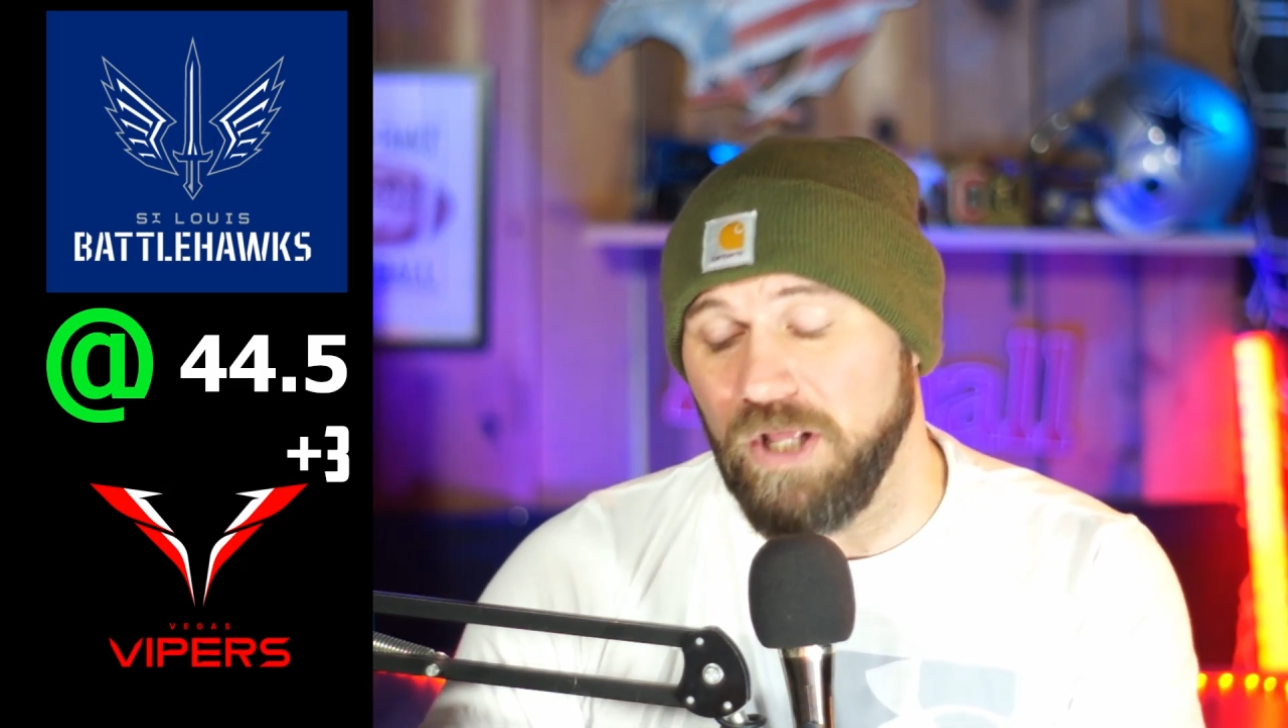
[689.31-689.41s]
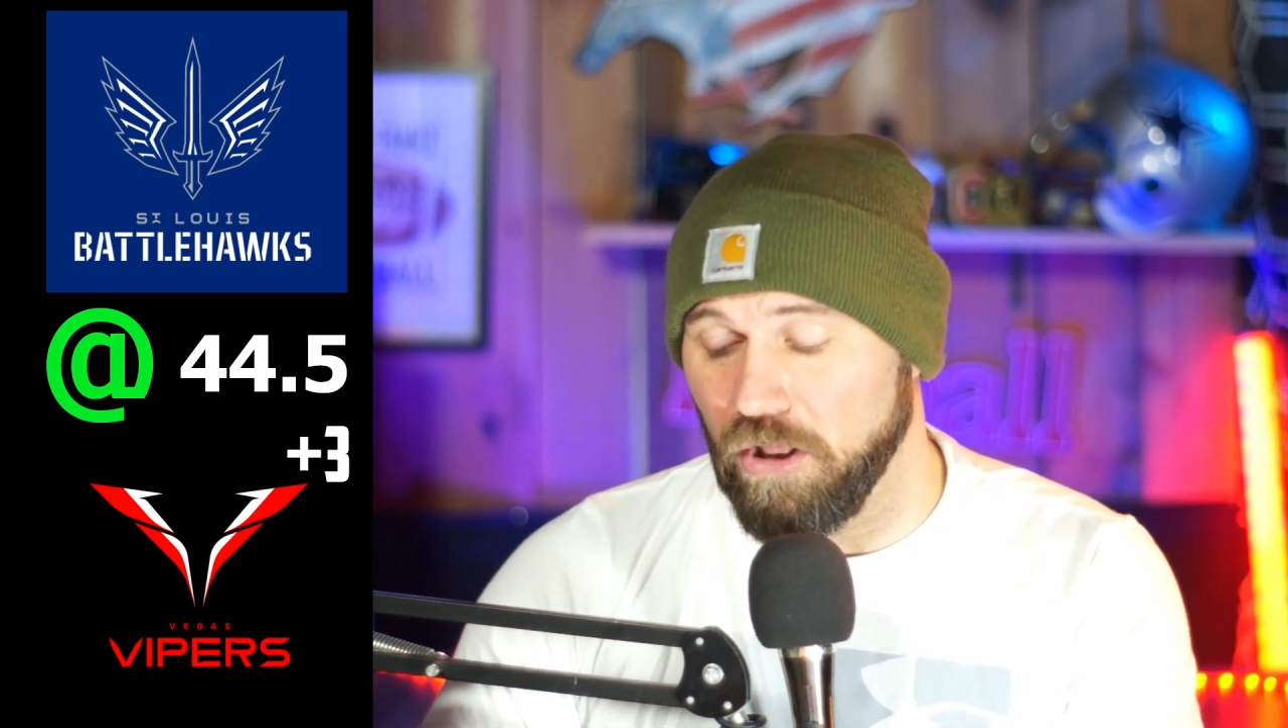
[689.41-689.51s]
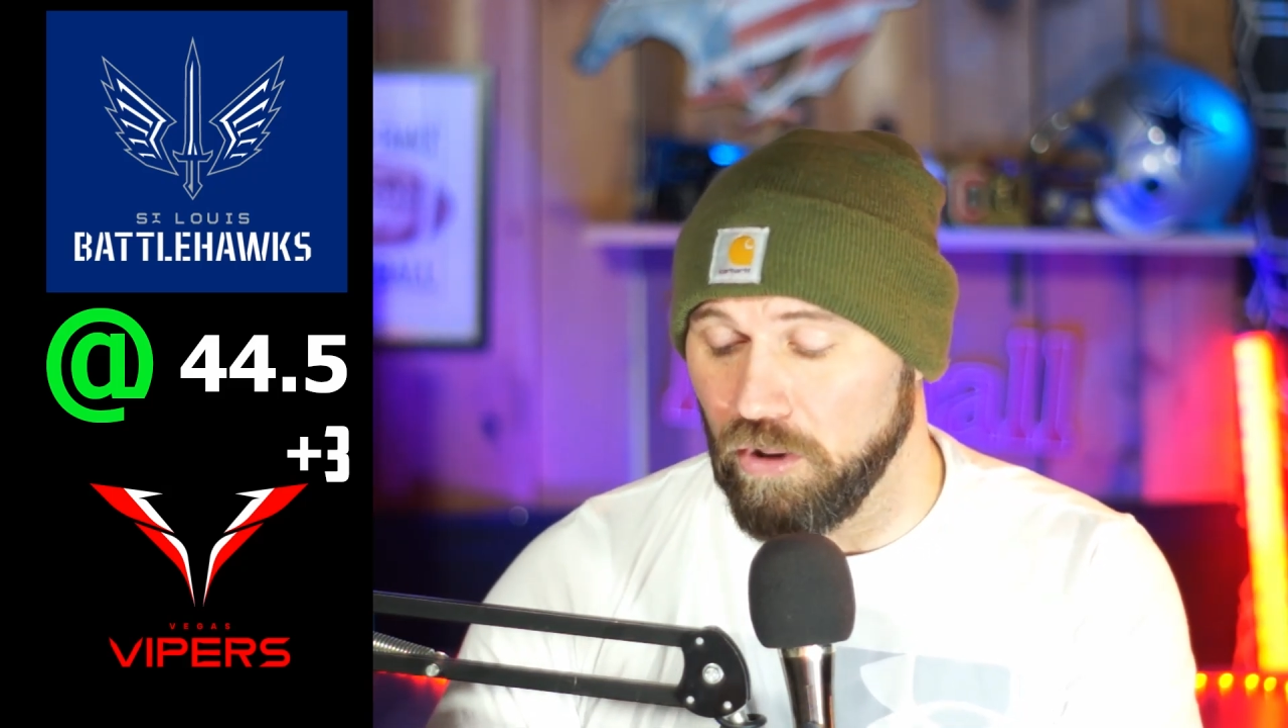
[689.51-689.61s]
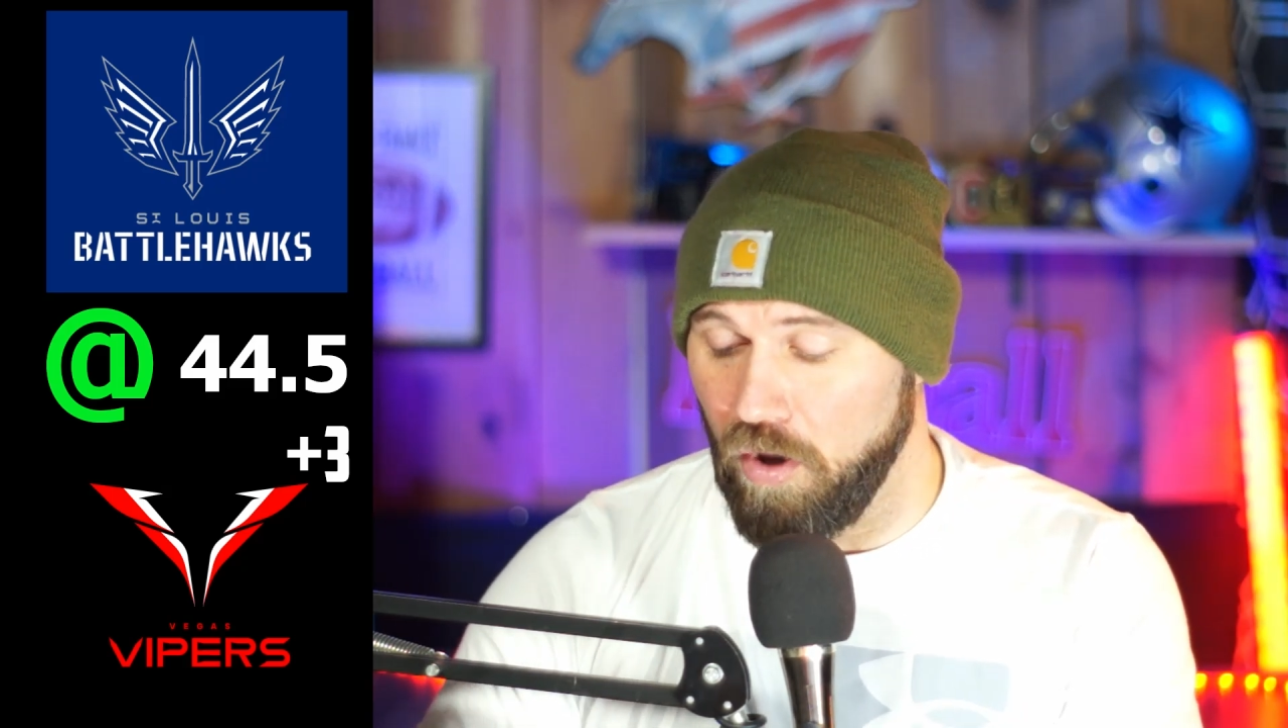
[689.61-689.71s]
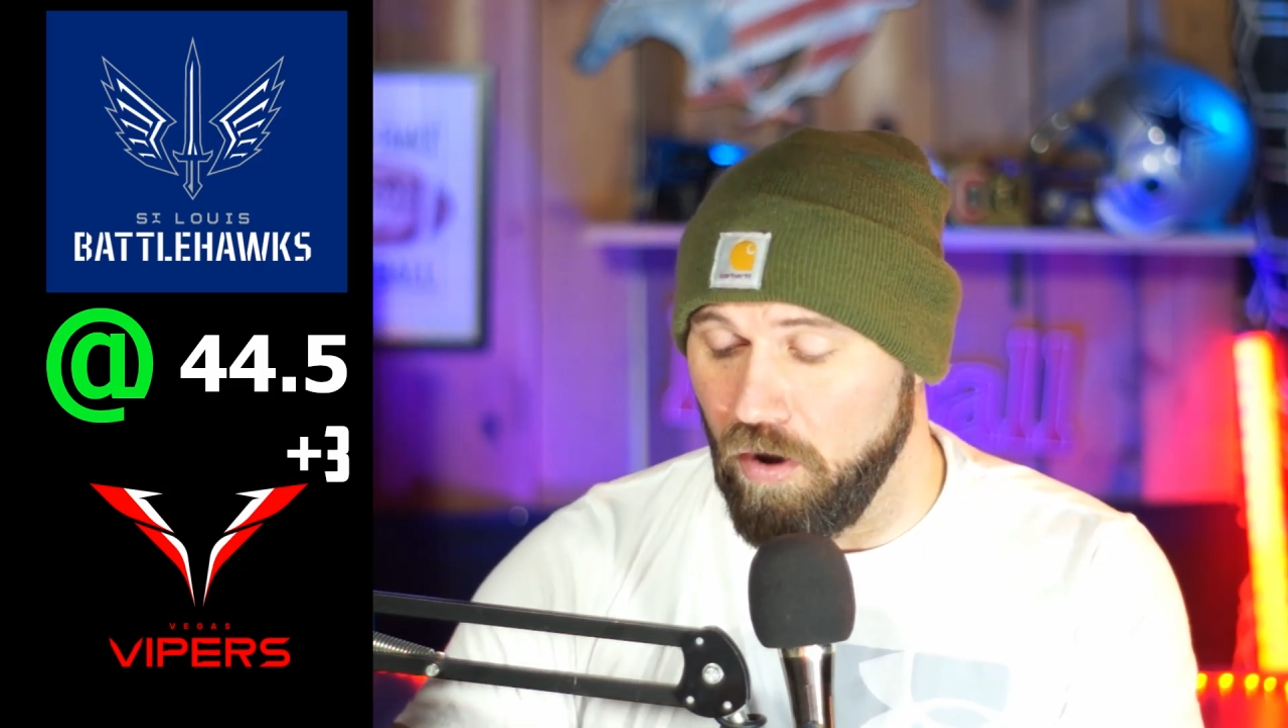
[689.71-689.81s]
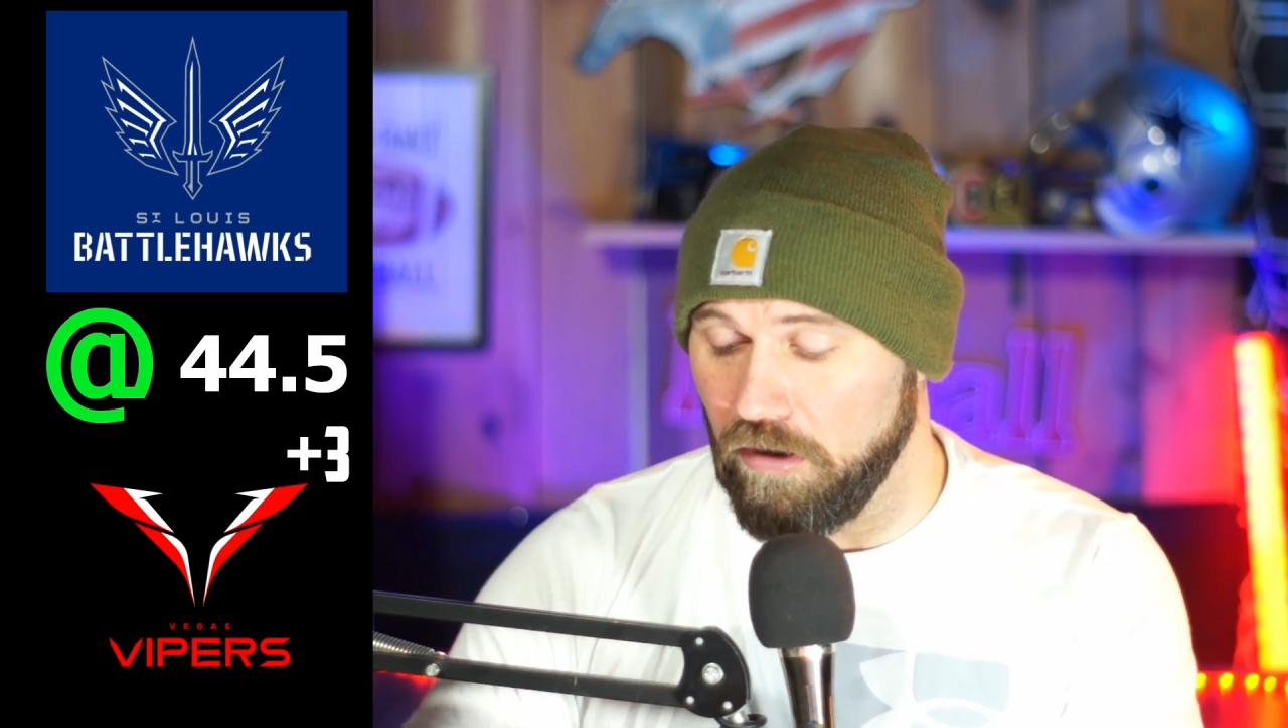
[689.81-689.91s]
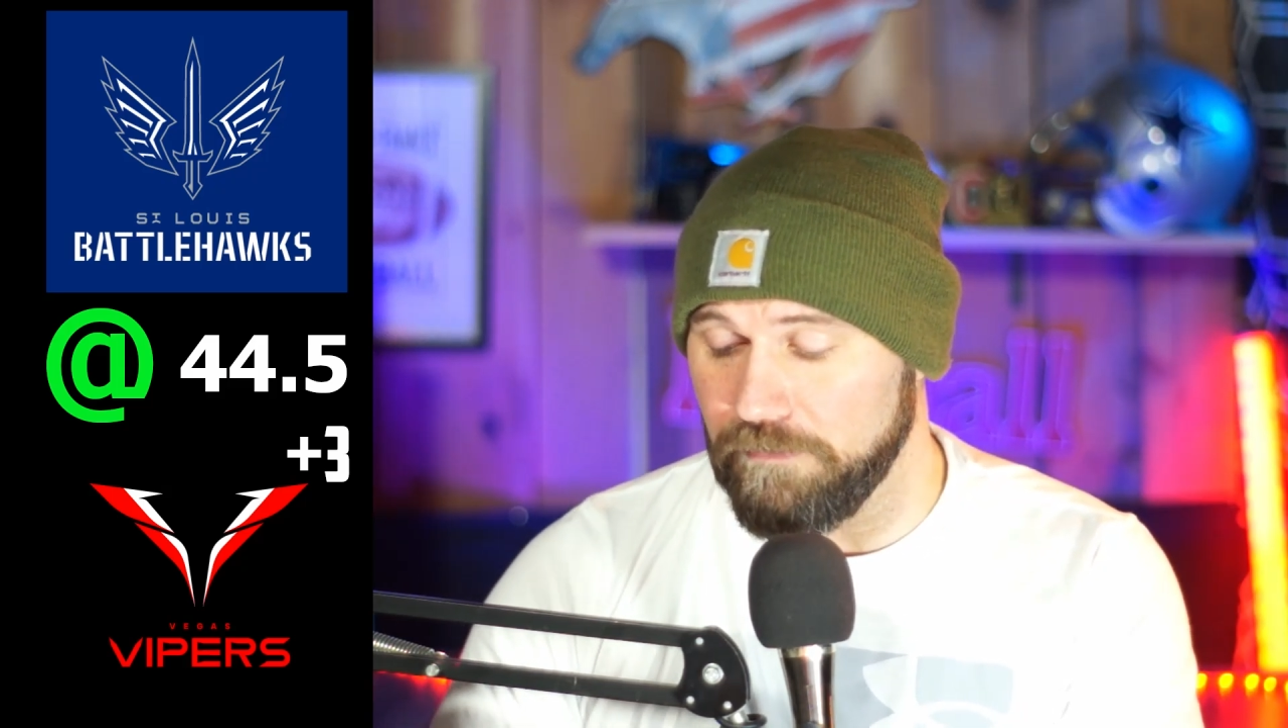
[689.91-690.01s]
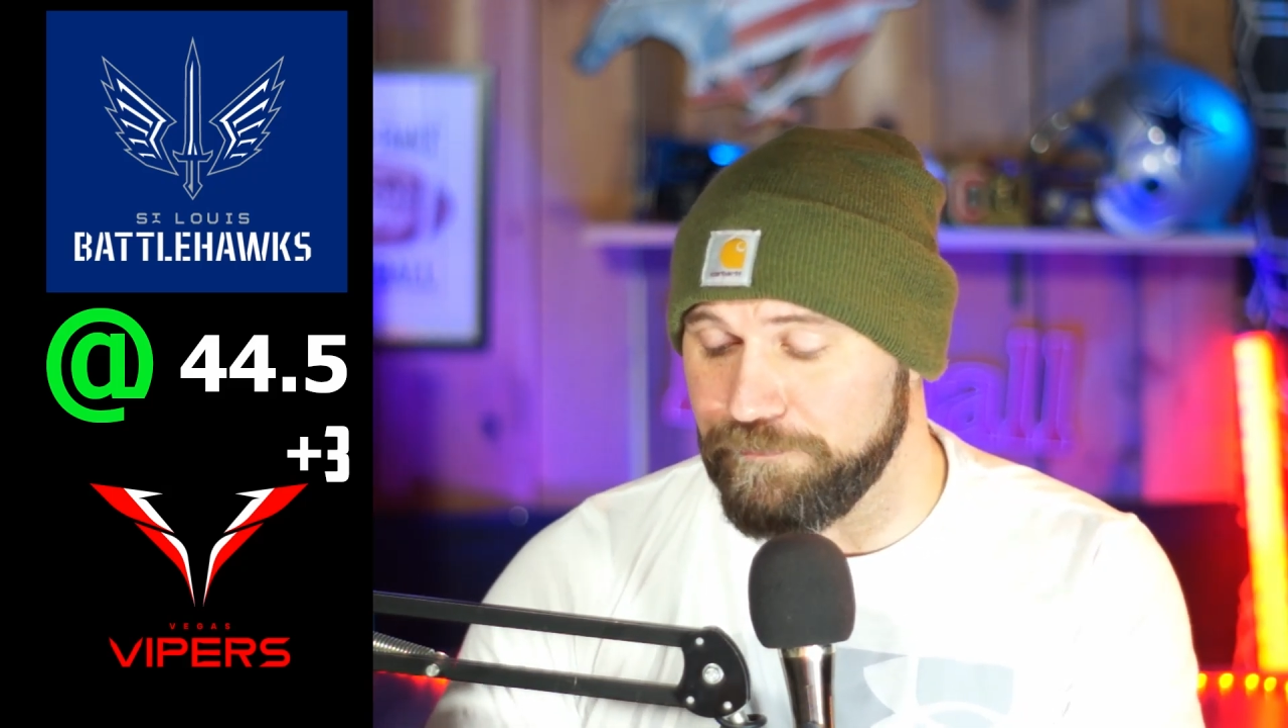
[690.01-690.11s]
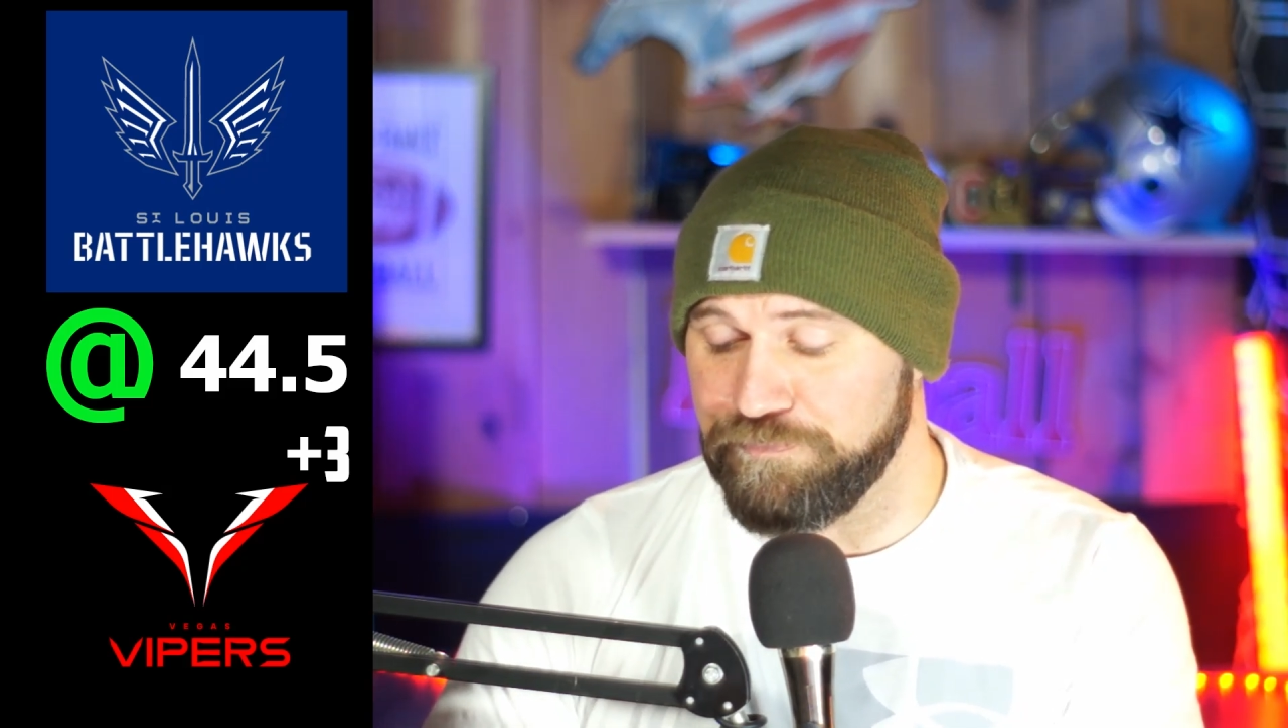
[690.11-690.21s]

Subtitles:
a long